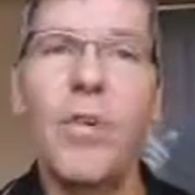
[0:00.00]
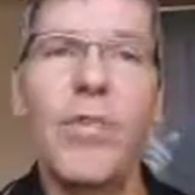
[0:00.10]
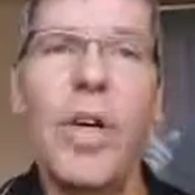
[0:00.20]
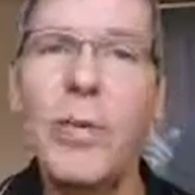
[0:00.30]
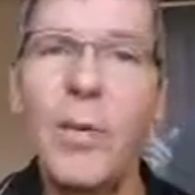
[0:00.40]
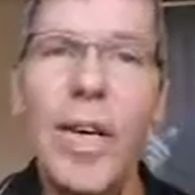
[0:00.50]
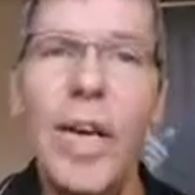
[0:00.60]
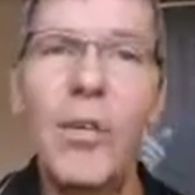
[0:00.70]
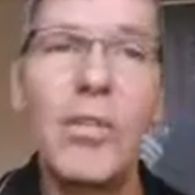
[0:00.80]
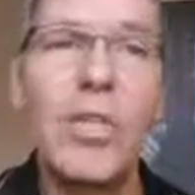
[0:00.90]
on Facebook
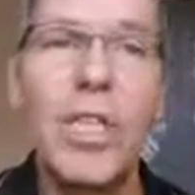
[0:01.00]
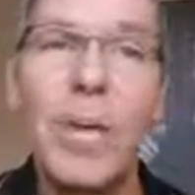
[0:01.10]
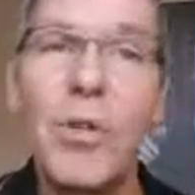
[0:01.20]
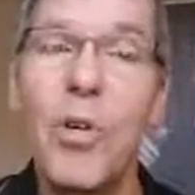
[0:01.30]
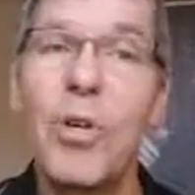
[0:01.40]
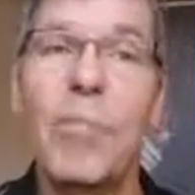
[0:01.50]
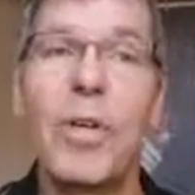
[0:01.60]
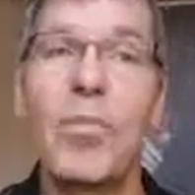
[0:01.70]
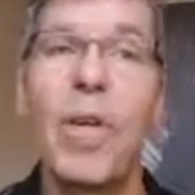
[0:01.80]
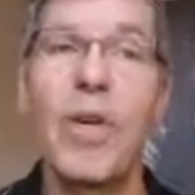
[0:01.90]
I could just keep going.
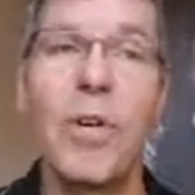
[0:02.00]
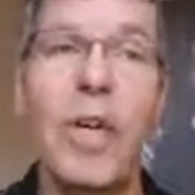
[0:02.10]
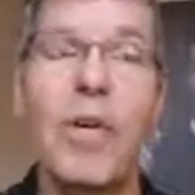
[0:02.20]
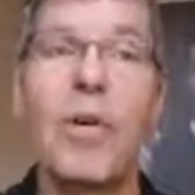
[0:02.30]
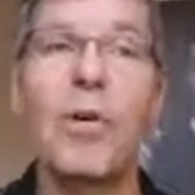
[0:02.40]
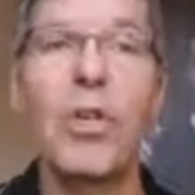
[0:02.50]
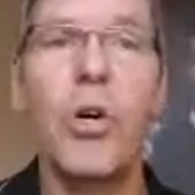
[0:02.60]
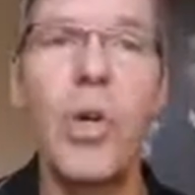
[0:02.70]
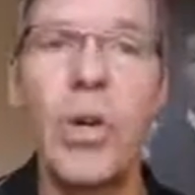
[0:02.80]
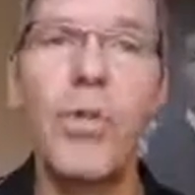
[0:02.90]
But we have a radio
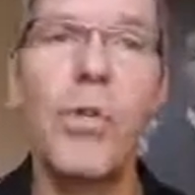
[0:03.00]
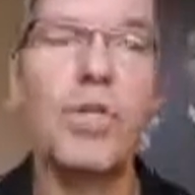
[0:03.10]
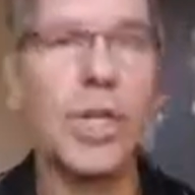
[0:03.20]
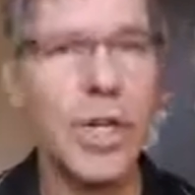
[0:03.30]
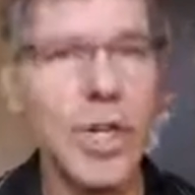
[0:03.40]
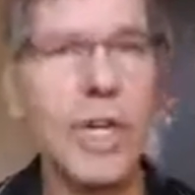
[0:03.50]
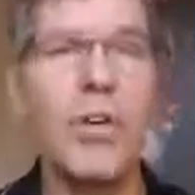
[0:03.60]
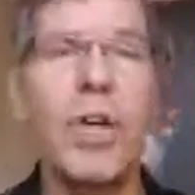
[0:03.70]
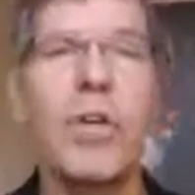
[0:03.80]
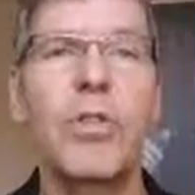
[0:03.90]
show, and of course a
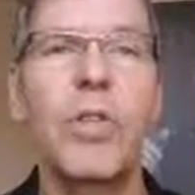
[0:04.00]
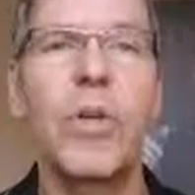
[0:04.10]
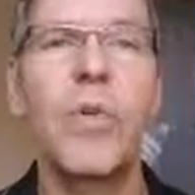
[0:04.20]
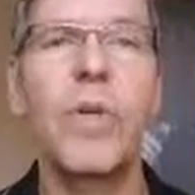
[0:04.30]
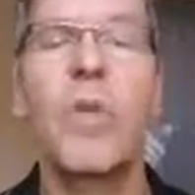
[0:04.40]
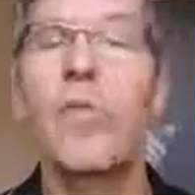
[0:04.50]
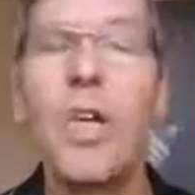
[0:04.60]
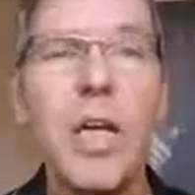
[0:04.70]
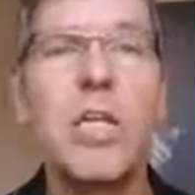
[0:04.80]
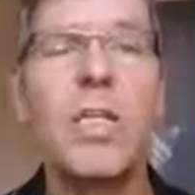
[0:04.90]
great radio show. What we've
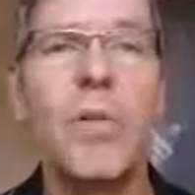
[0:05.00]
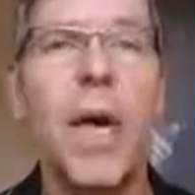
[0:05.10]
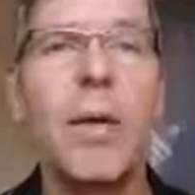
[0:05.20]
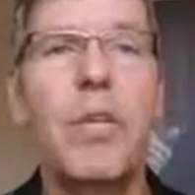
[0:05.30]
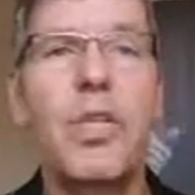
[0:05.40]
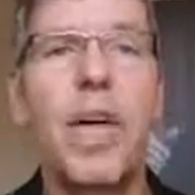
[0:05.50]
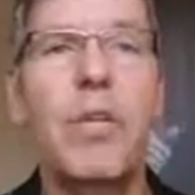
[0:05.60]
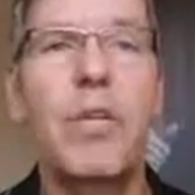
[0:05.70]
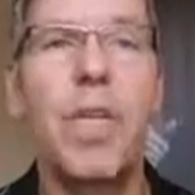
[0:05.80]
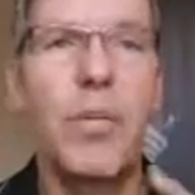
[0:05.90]
done is
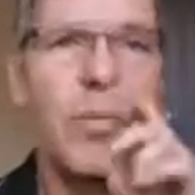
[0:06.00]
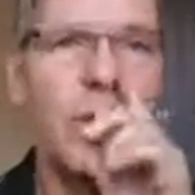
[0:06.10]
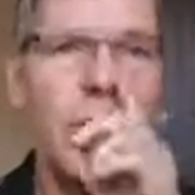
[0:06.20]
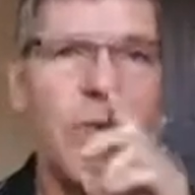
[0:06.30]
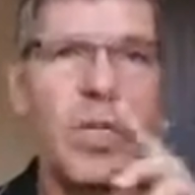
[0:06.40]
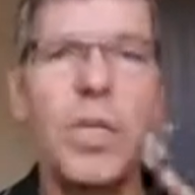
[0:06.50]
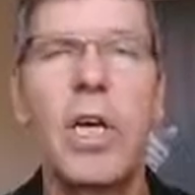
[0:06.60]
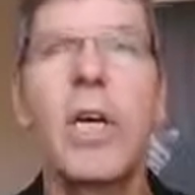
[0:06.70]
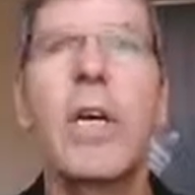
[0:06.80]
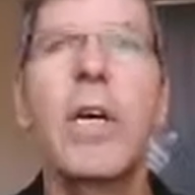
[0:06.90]
ibgr.network. We just
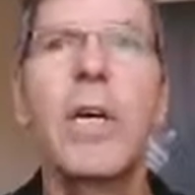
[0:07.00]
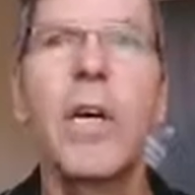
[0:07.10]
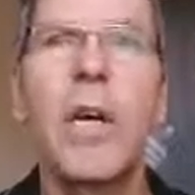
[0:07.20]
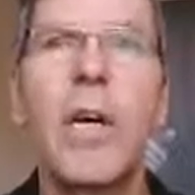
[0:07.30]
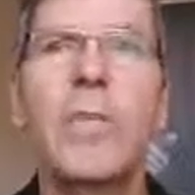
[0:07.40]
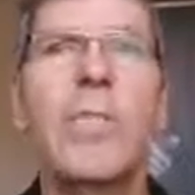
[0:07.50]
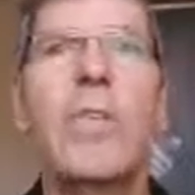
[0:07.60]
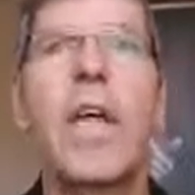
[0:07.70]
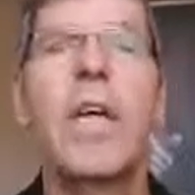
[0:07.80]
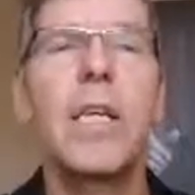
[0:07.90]

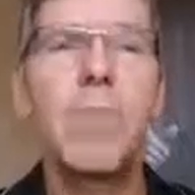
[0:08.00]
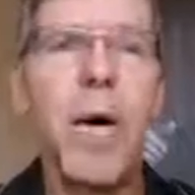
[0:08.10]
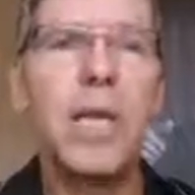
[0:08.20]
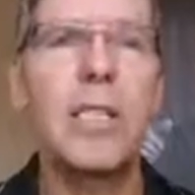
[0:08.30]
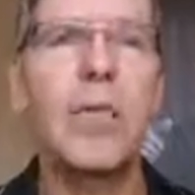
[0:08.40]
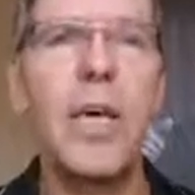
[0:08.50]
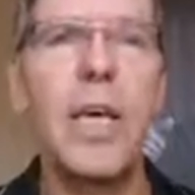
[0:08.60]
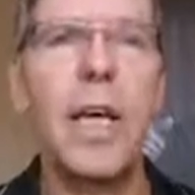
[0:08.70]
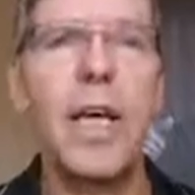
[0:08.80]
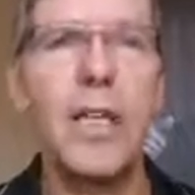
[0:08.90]
taken the mast
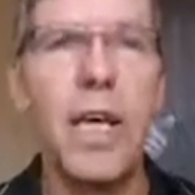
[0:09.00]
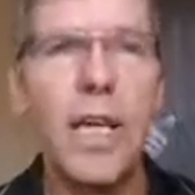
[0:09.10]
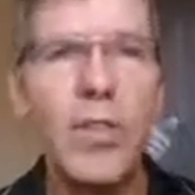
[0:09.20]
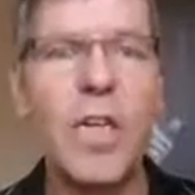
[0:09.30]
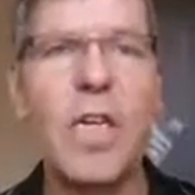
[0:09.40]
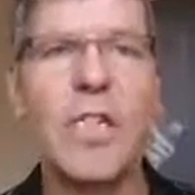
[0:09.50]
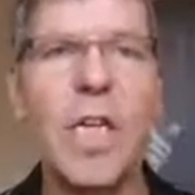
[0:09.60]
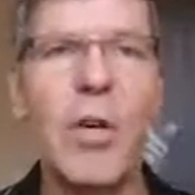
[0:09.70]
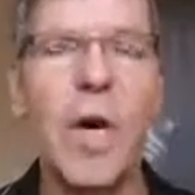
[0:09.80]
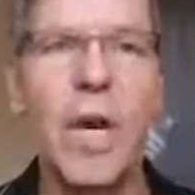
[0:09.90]
away, and the internet
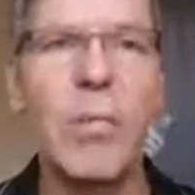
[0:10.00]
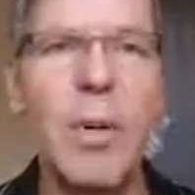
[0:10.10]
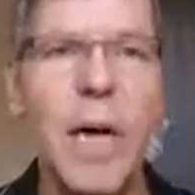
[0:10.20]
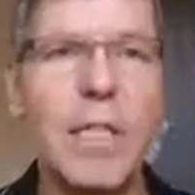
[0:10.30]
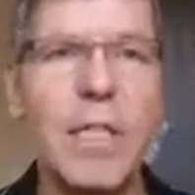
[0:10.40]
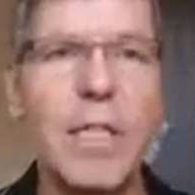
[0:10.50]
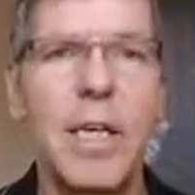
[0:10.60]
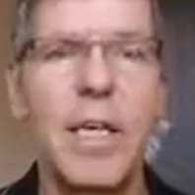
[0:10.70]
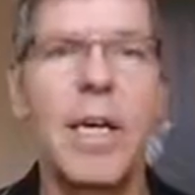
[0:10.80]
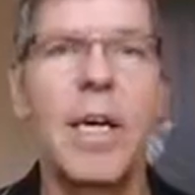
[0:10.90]
is now our mast.
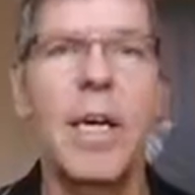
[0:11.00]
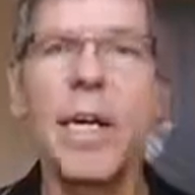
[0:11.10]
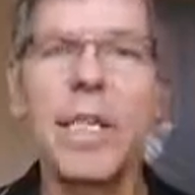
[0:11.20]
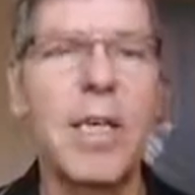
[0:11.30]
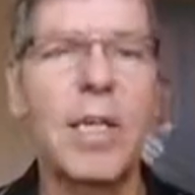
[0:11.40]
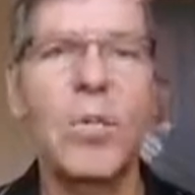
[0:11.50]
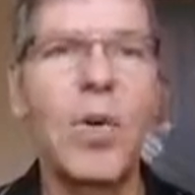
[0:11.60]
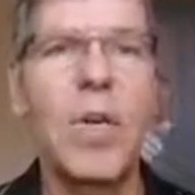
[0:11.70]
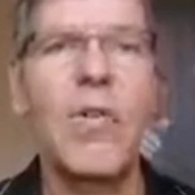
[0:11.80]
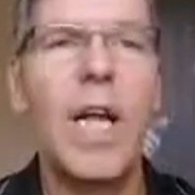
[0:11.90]
And it's
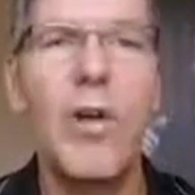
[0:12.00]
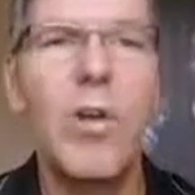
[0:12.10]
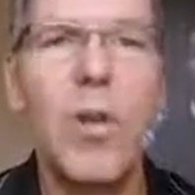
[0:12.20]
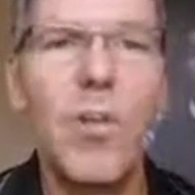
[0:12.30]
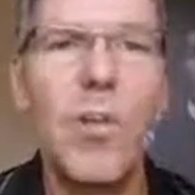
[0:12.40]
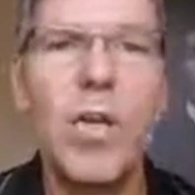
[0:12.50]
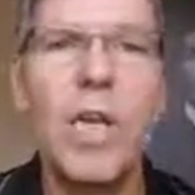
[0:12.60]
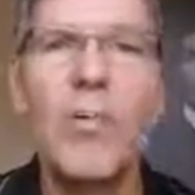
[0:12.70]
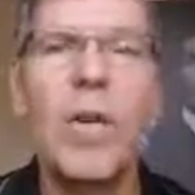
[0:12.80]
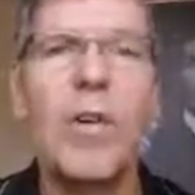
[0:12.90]
wonderful how it all
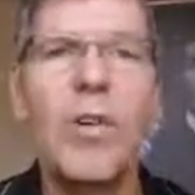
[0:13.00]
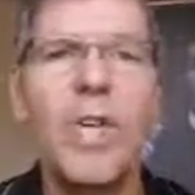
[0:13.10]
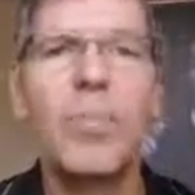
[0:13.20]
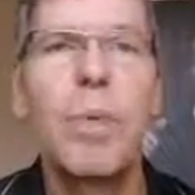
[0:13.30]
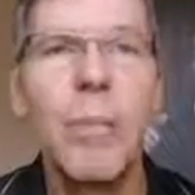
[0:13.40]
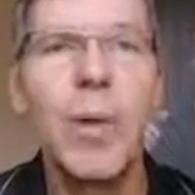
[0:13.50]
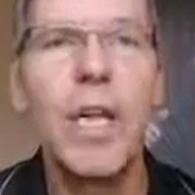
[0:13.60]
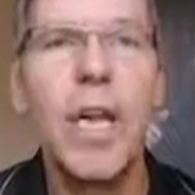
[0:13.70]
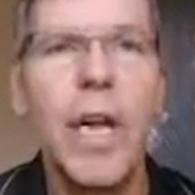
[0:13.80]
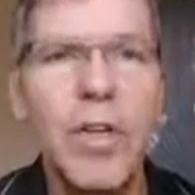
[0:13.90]
works, how we can reach
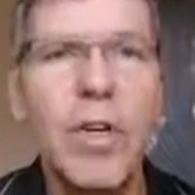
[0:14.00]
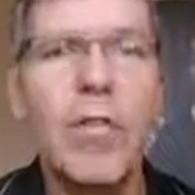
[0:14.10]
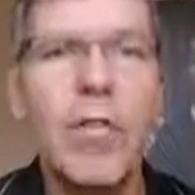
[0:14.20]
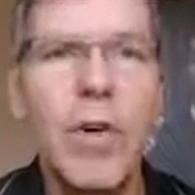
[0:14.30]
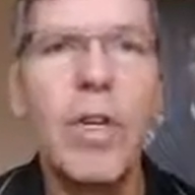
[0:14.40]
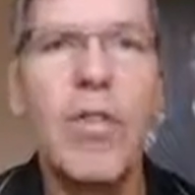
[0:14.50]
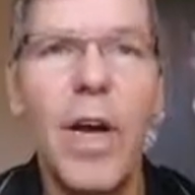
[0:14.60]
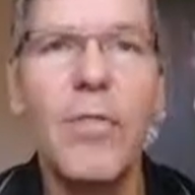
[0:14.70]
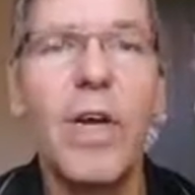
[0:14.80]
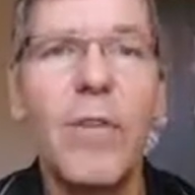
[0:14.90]
people in
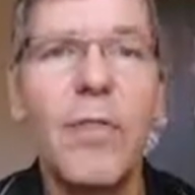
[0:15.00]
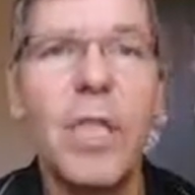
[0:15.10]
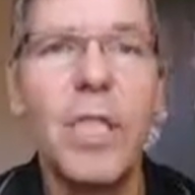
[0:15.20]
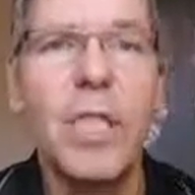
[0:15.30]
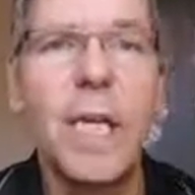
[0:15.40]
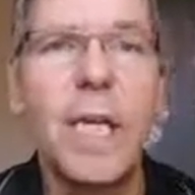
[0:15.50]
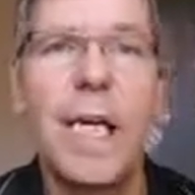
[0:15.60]
145 countries,